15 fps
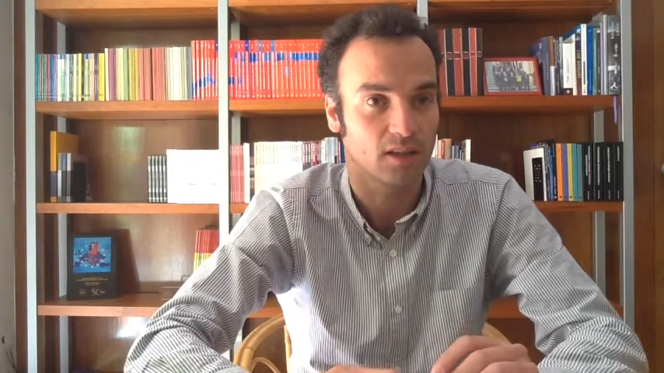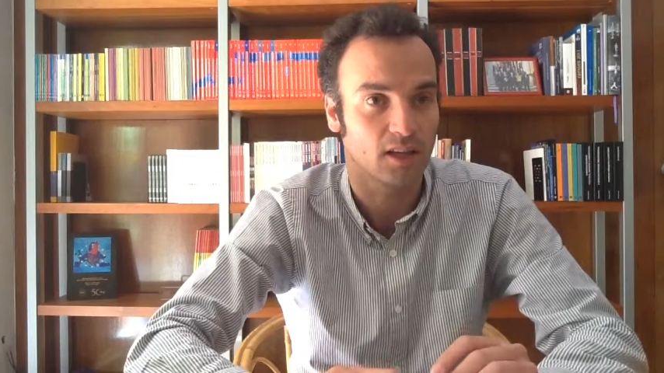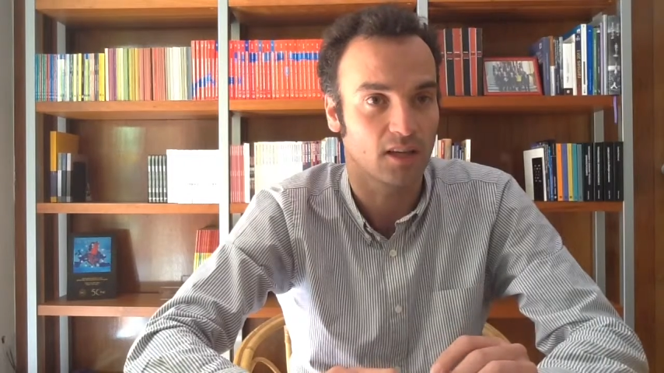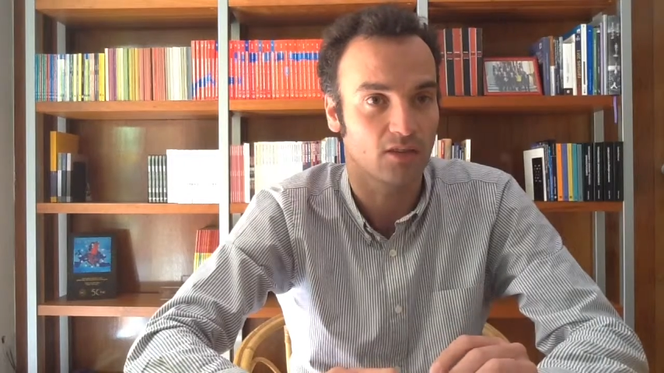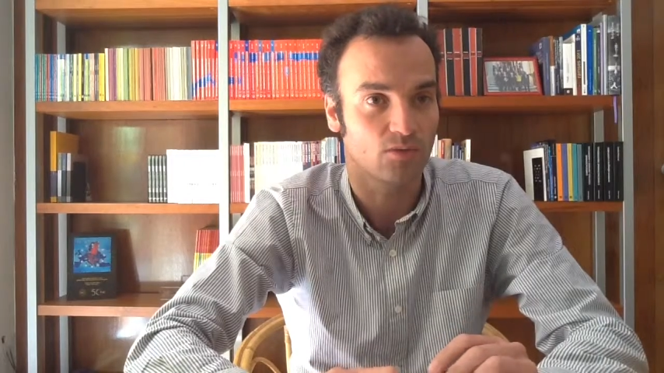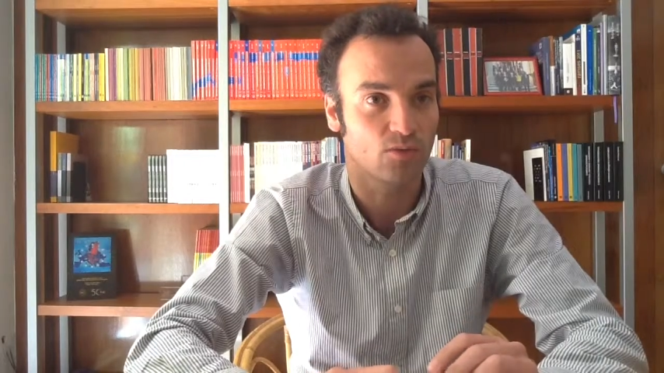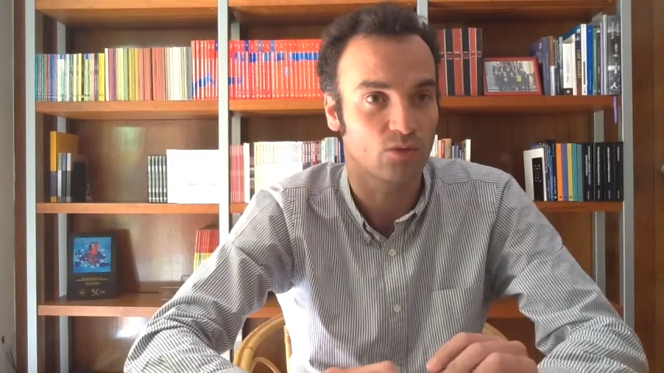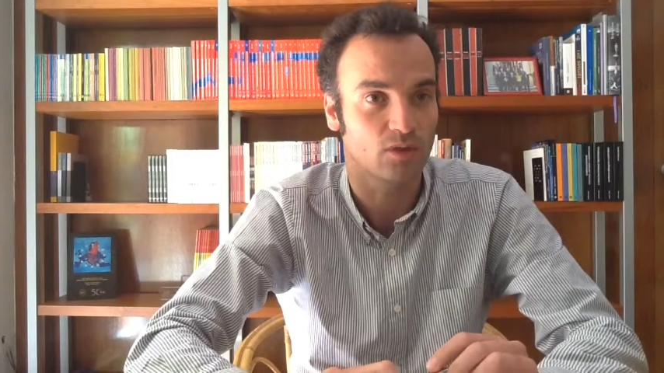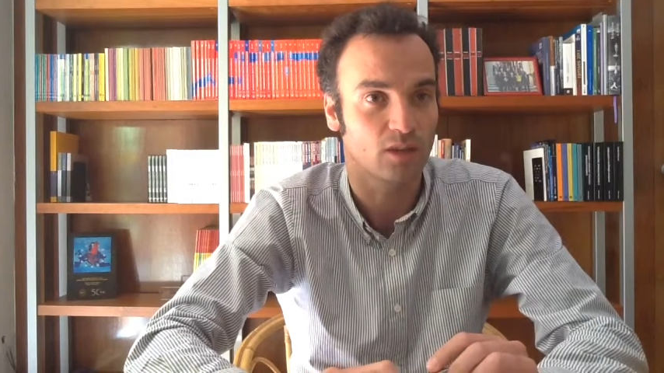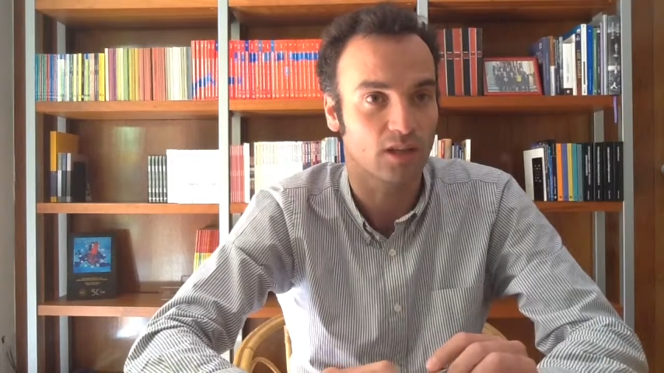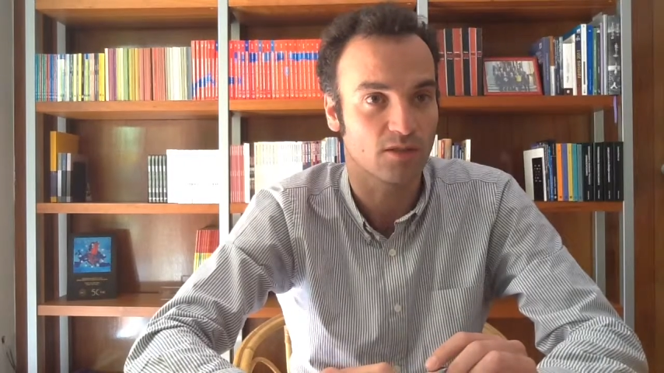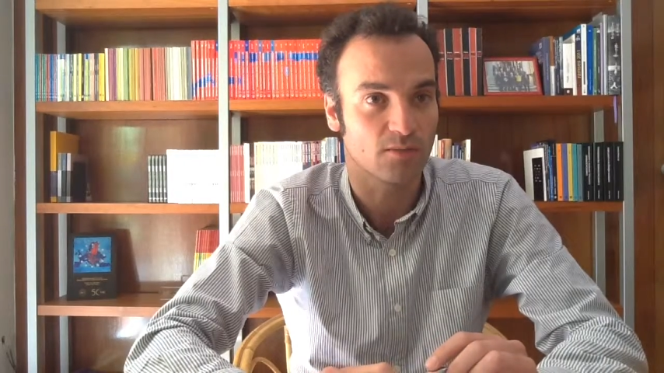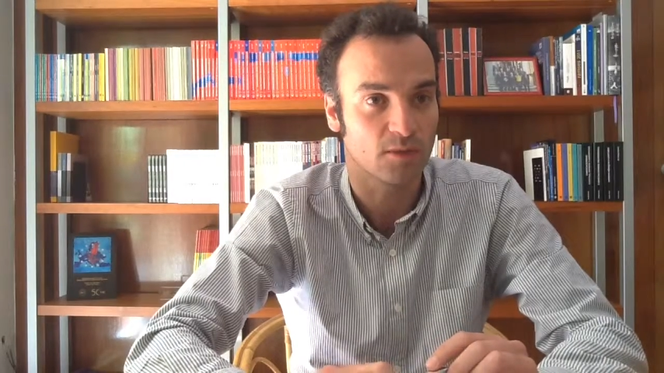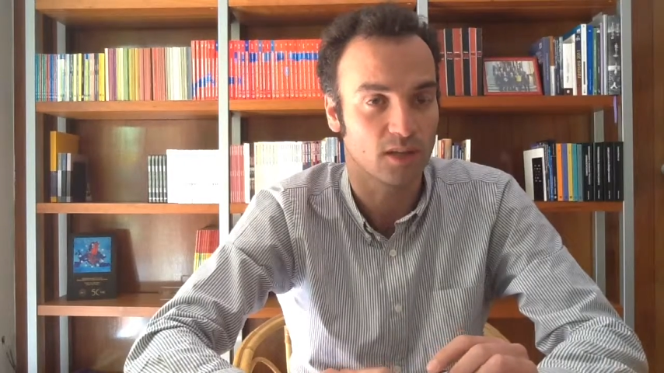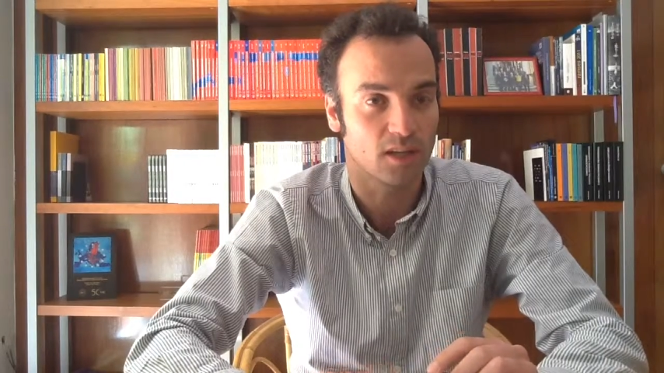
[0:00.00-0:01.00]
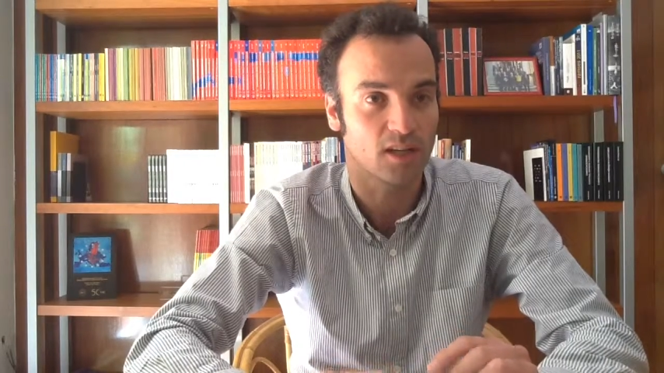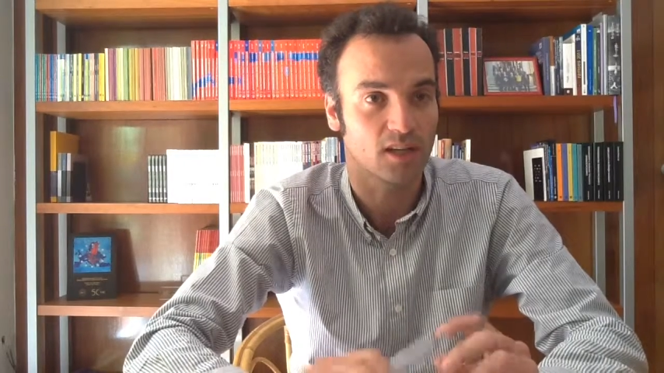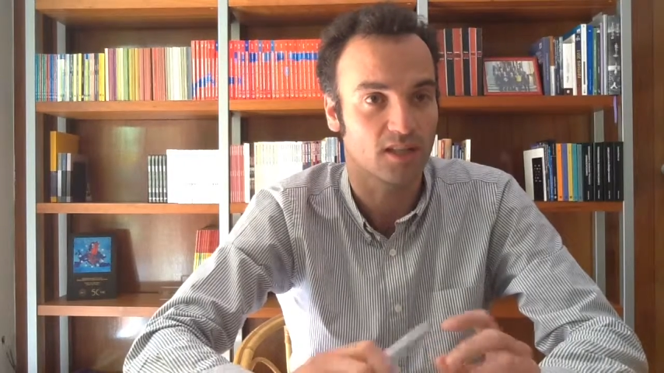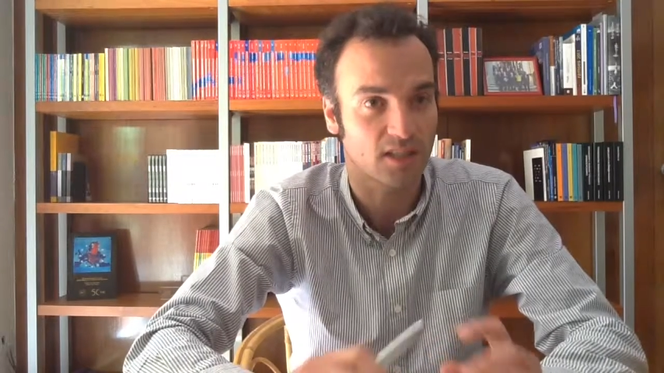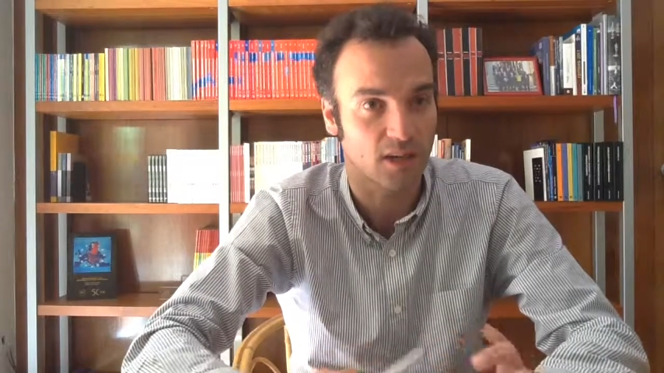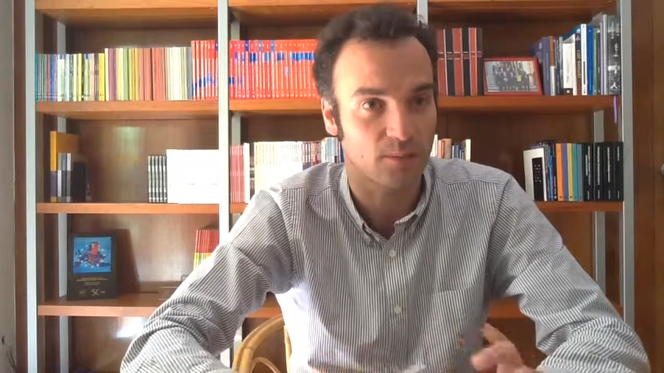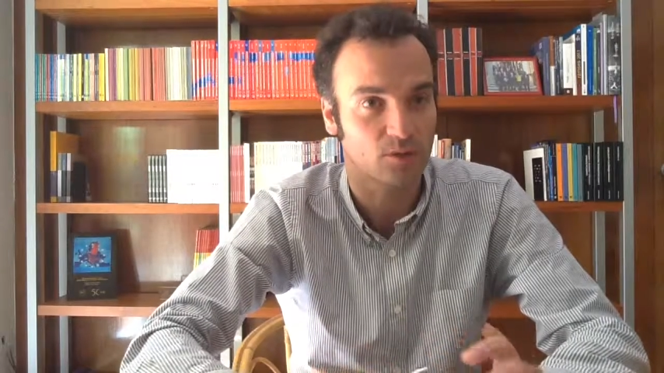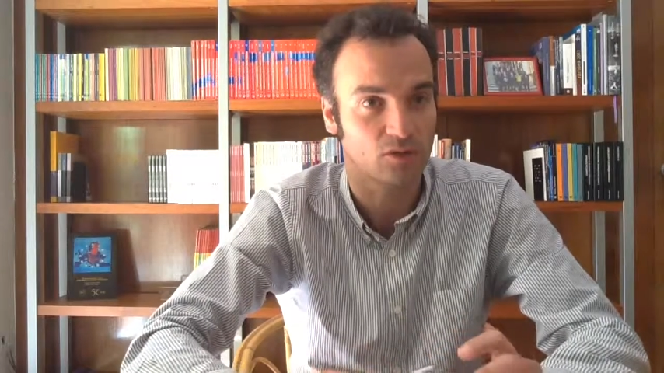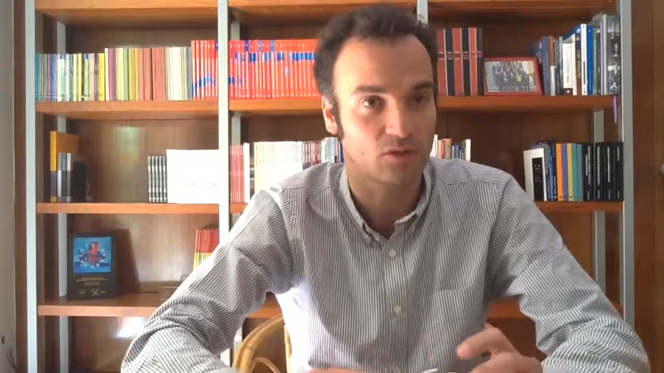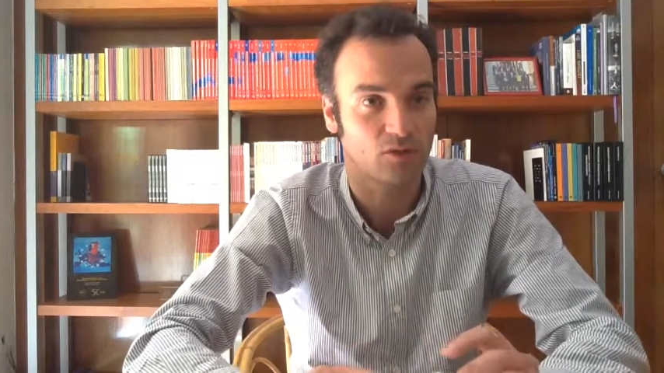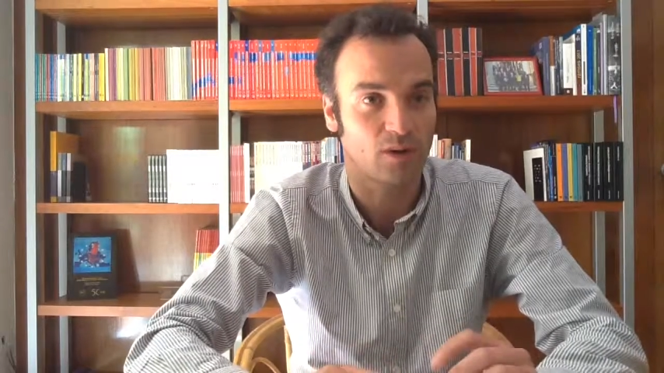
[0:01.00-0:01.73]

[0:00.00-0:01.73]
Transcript: case would thus be an exception